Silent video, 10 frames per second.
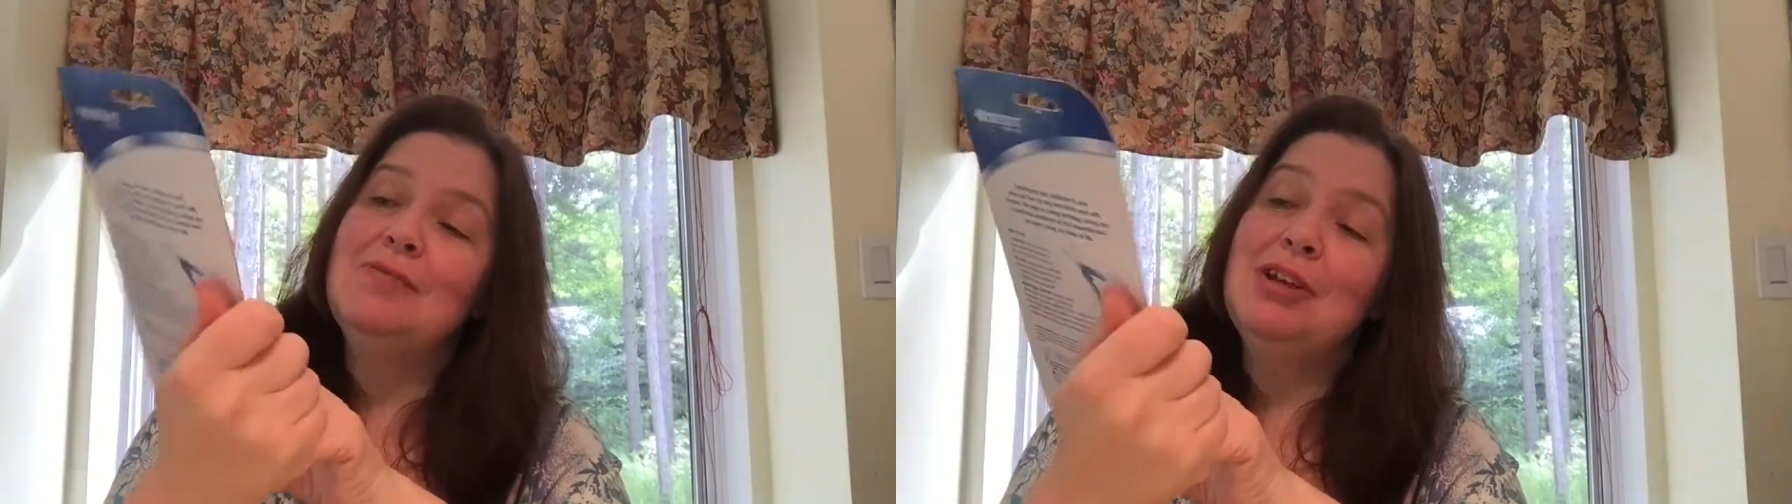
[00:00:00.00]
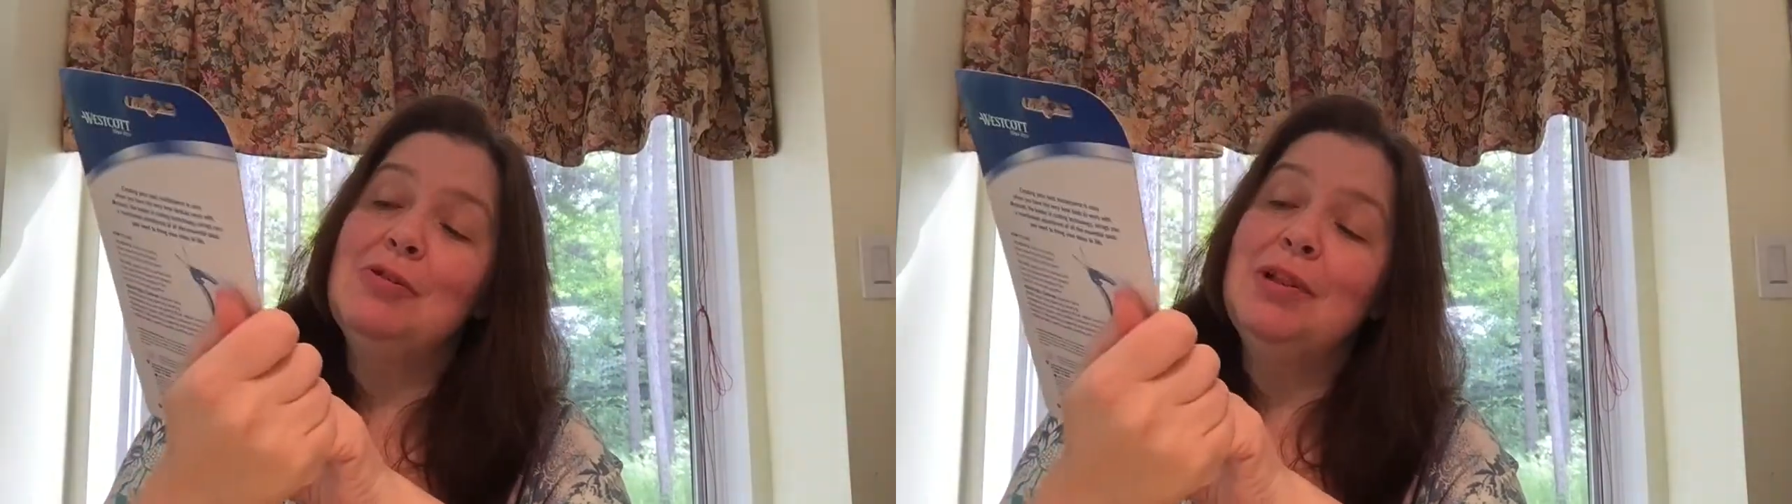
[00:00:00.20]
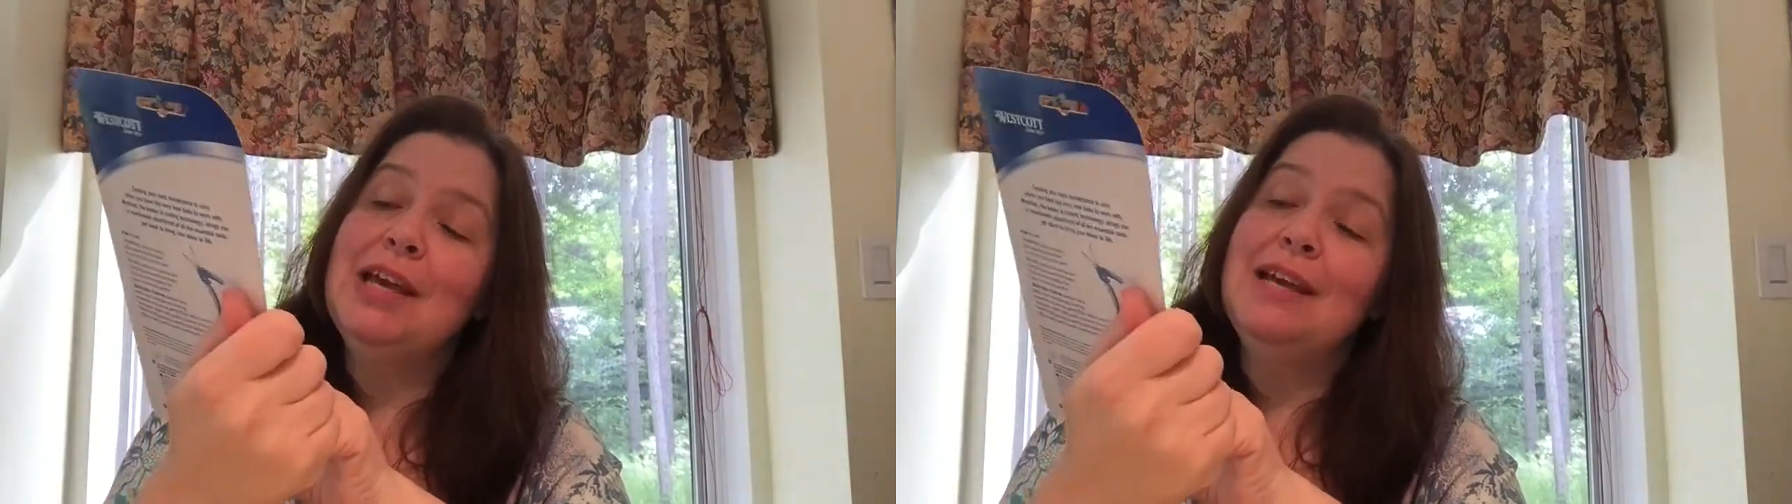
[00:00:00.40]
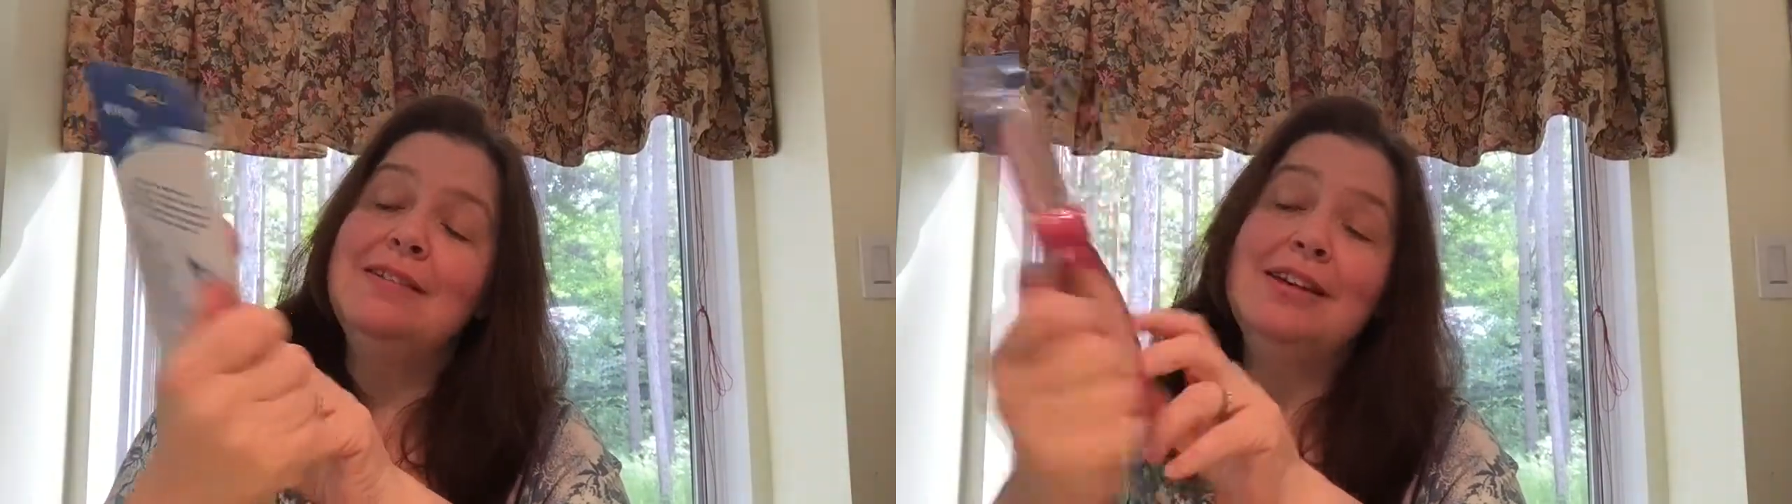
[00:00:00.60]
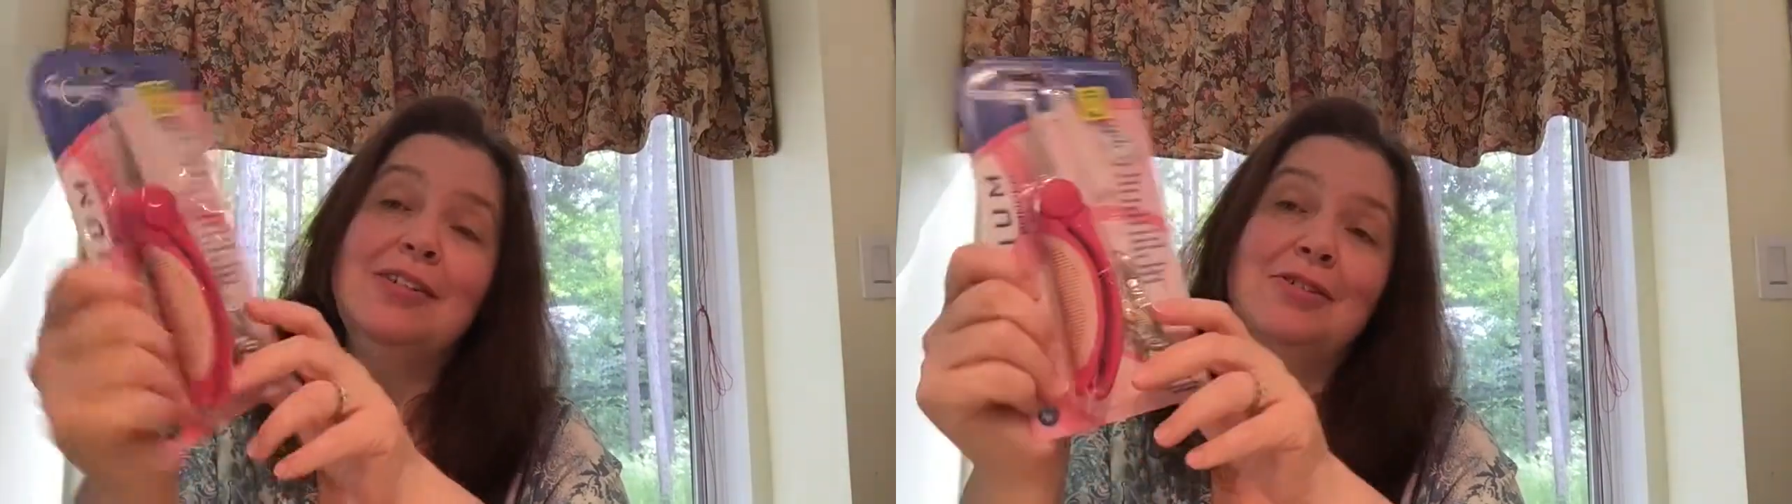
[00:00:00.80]
if they only had
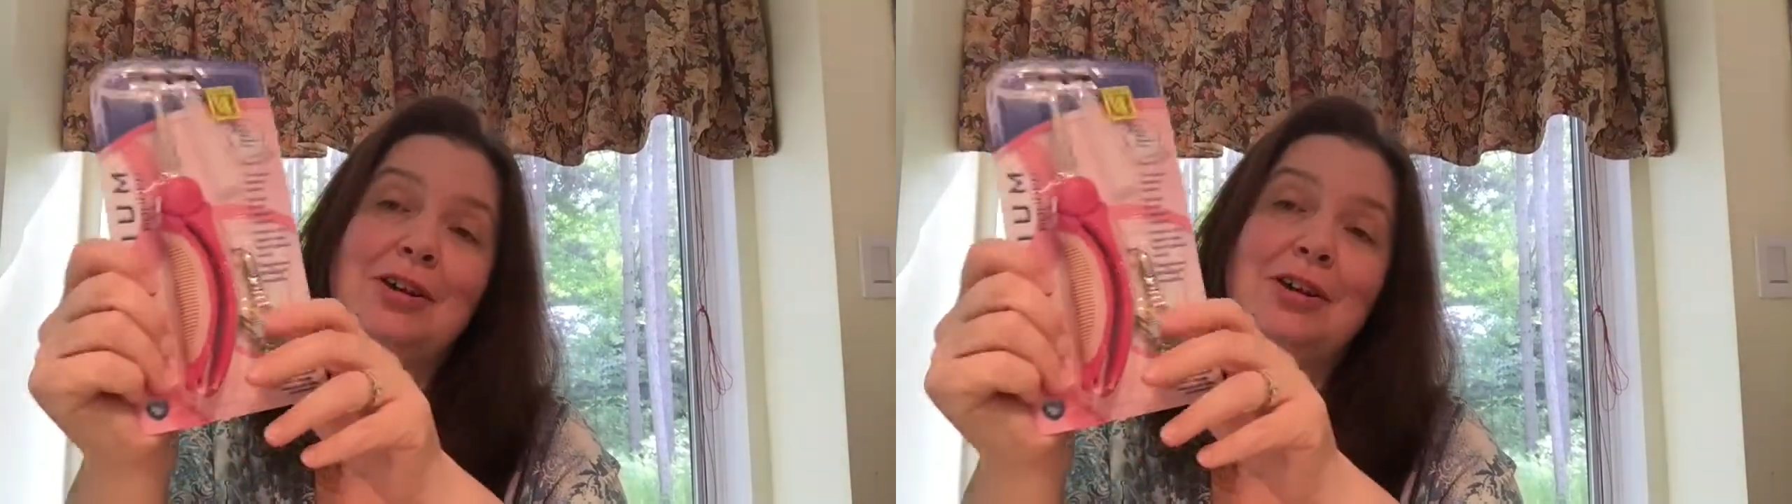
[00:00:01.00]
the other